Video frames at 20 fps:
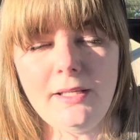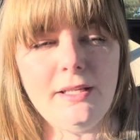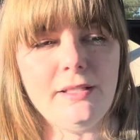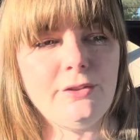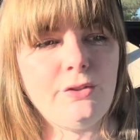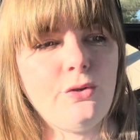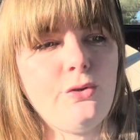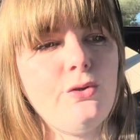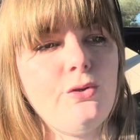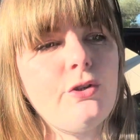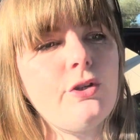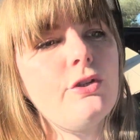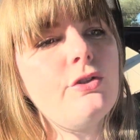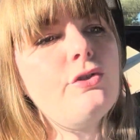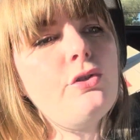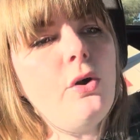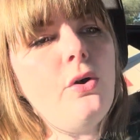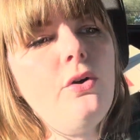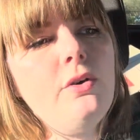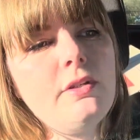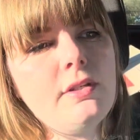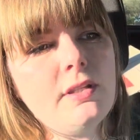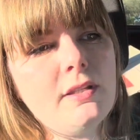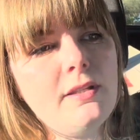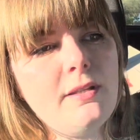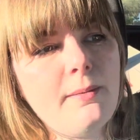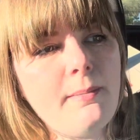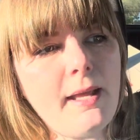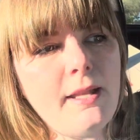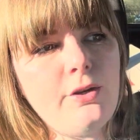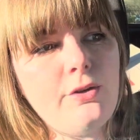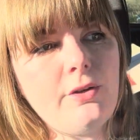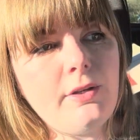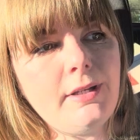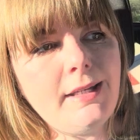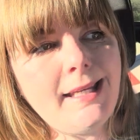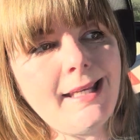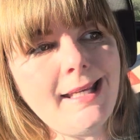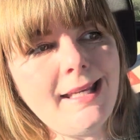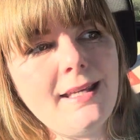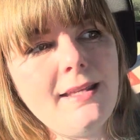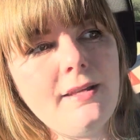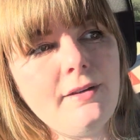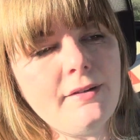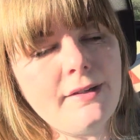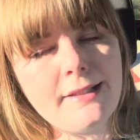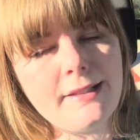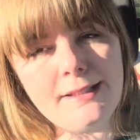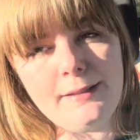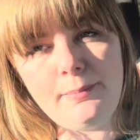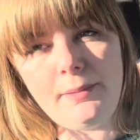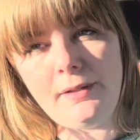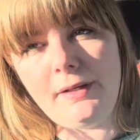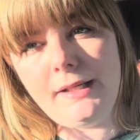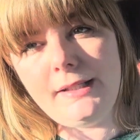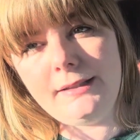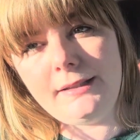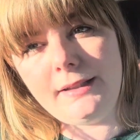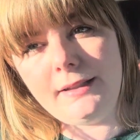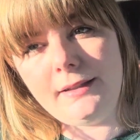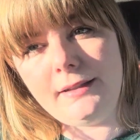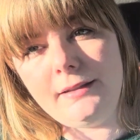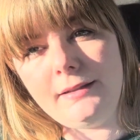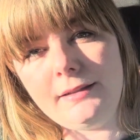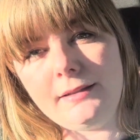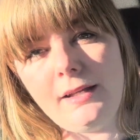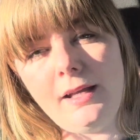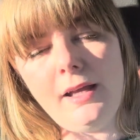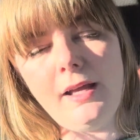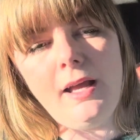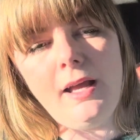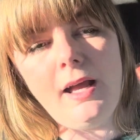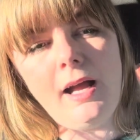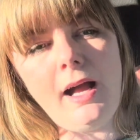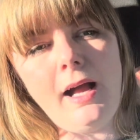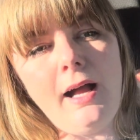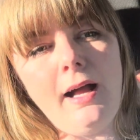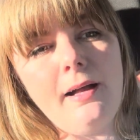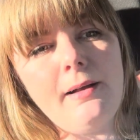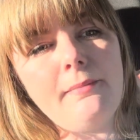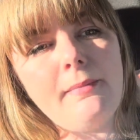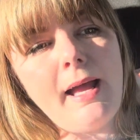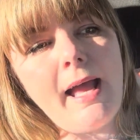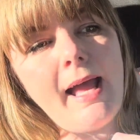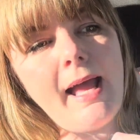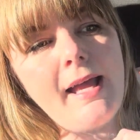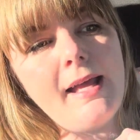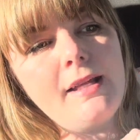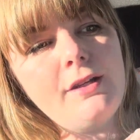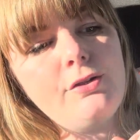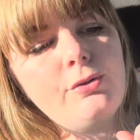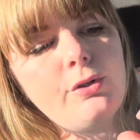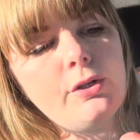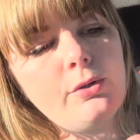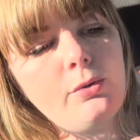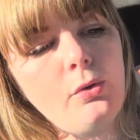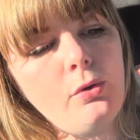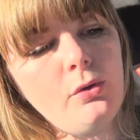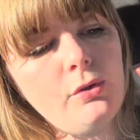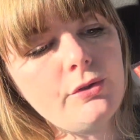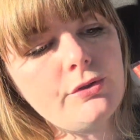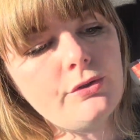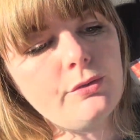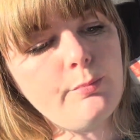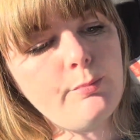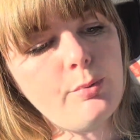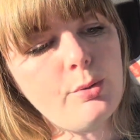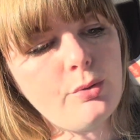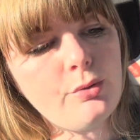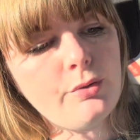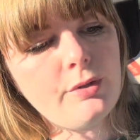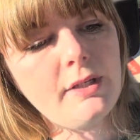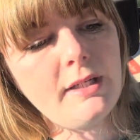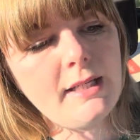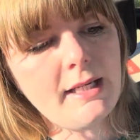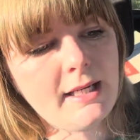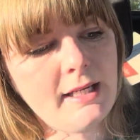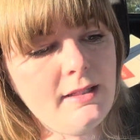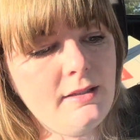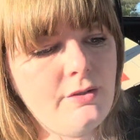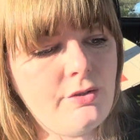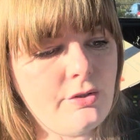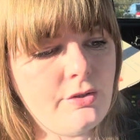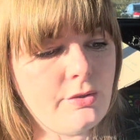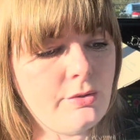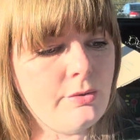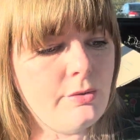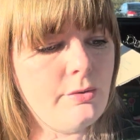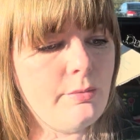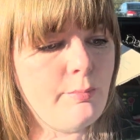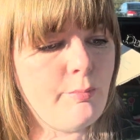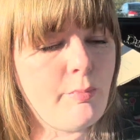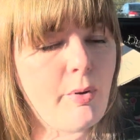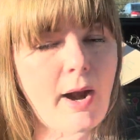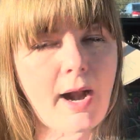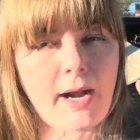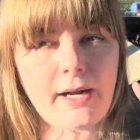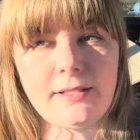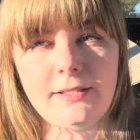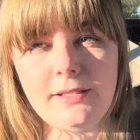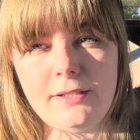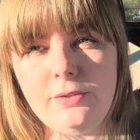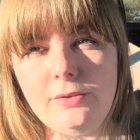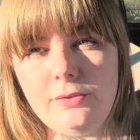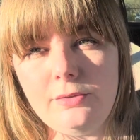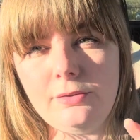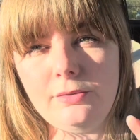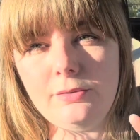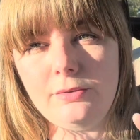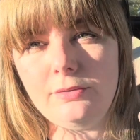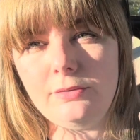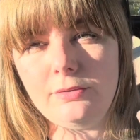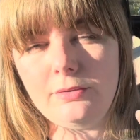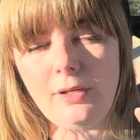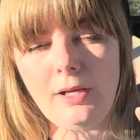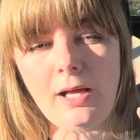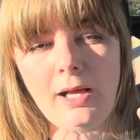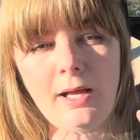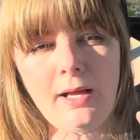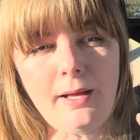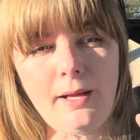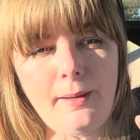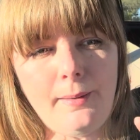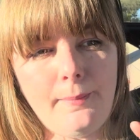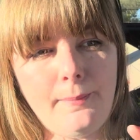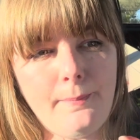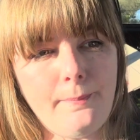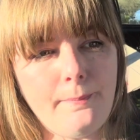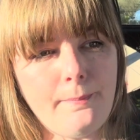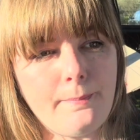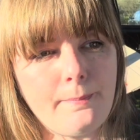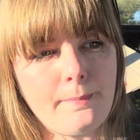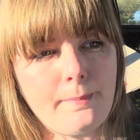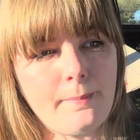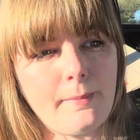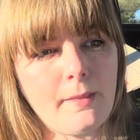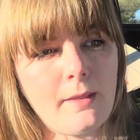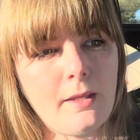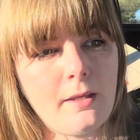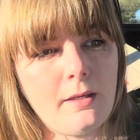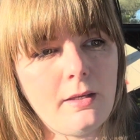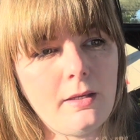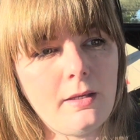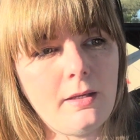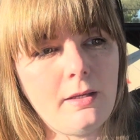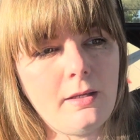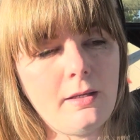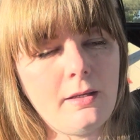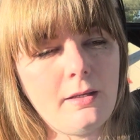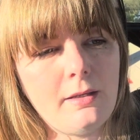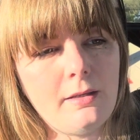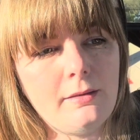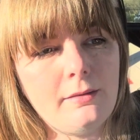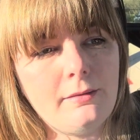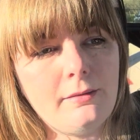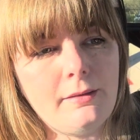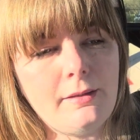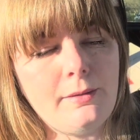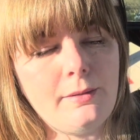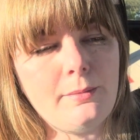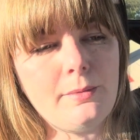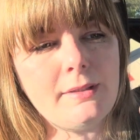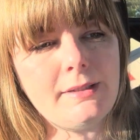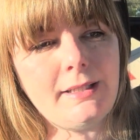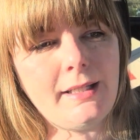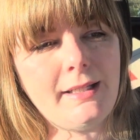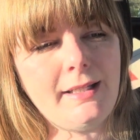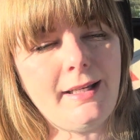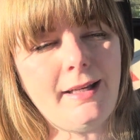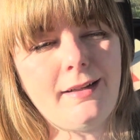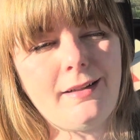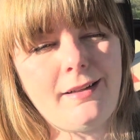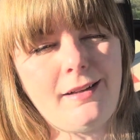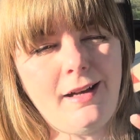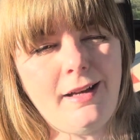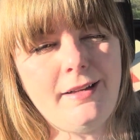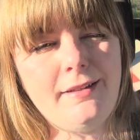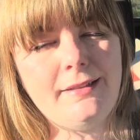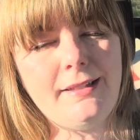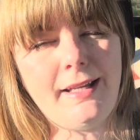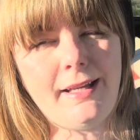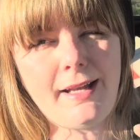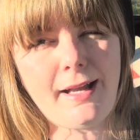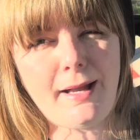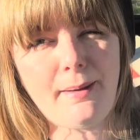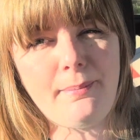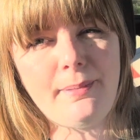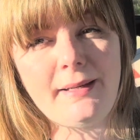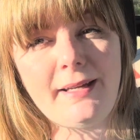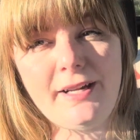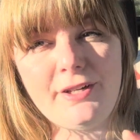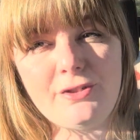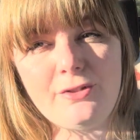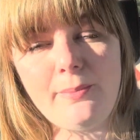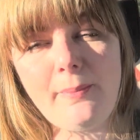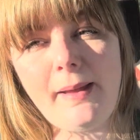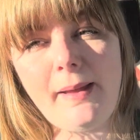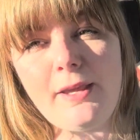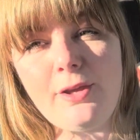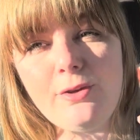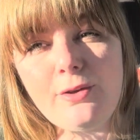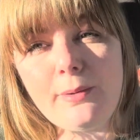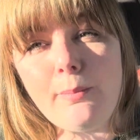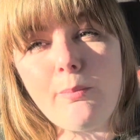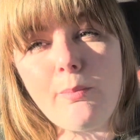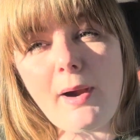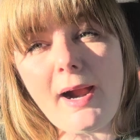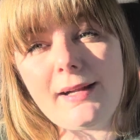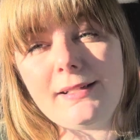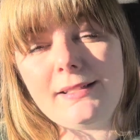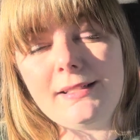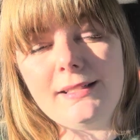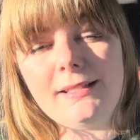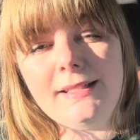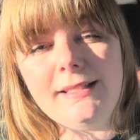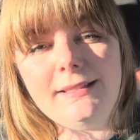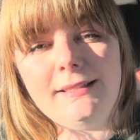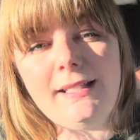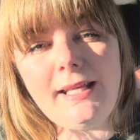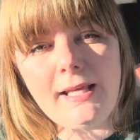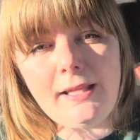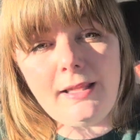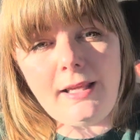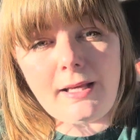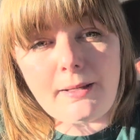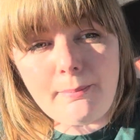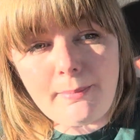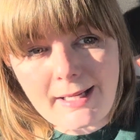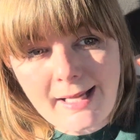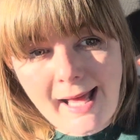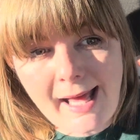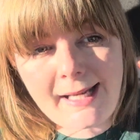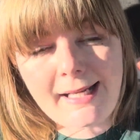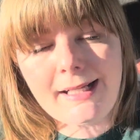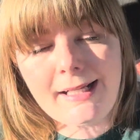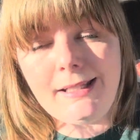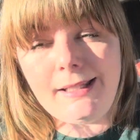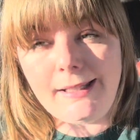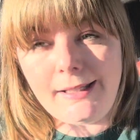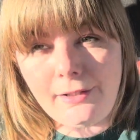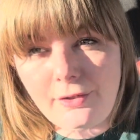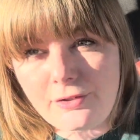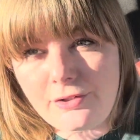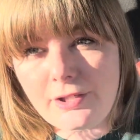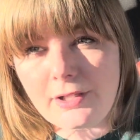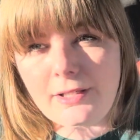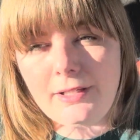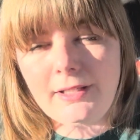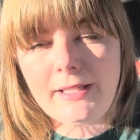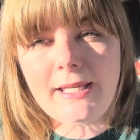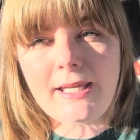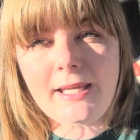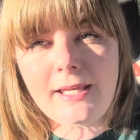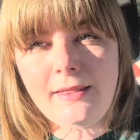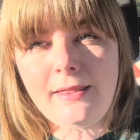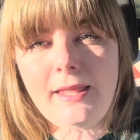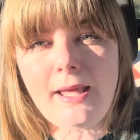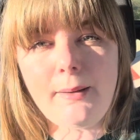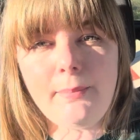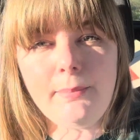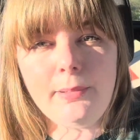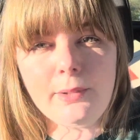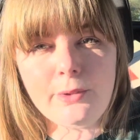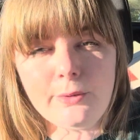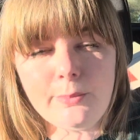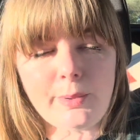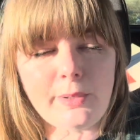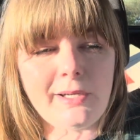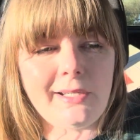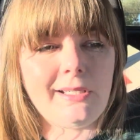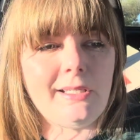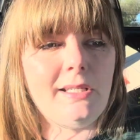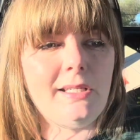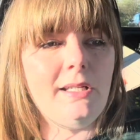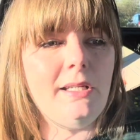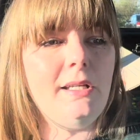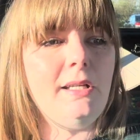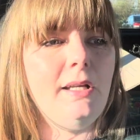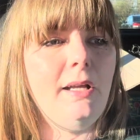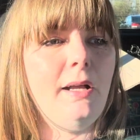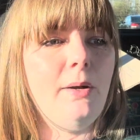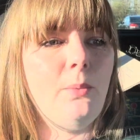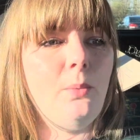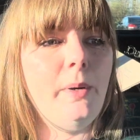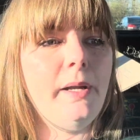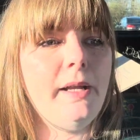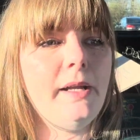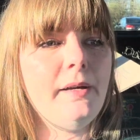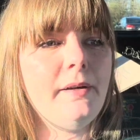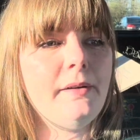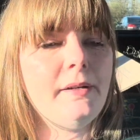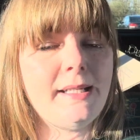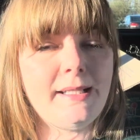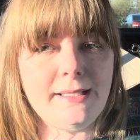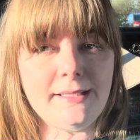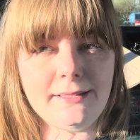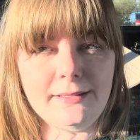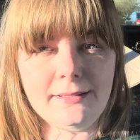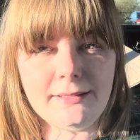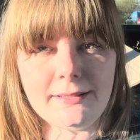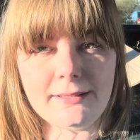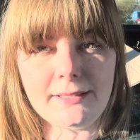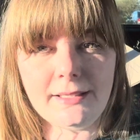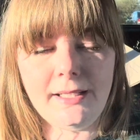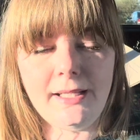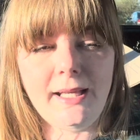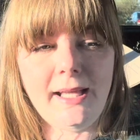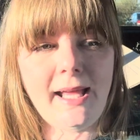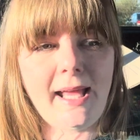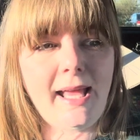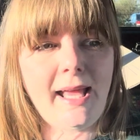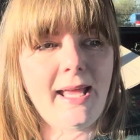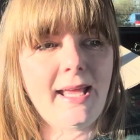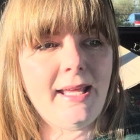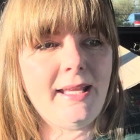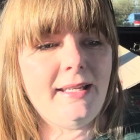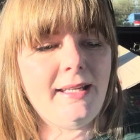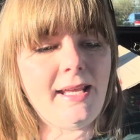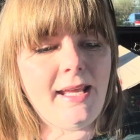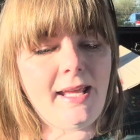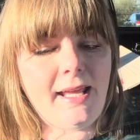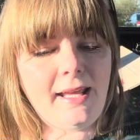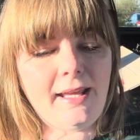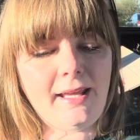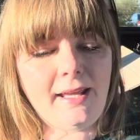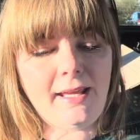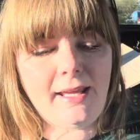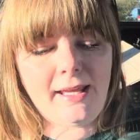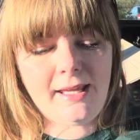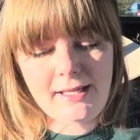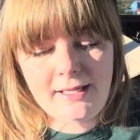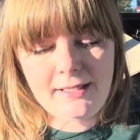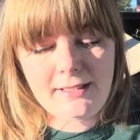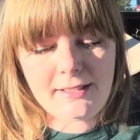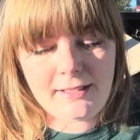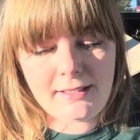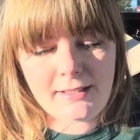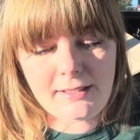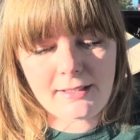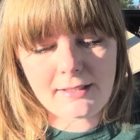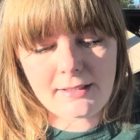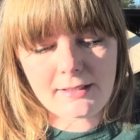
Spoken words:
So you can talk to them and you can hear their experiences, and you can also put it into practical, I don't want to say, kind of saying application, but you can practically see, like, mechanically, logically, in their blueprint where it is, and in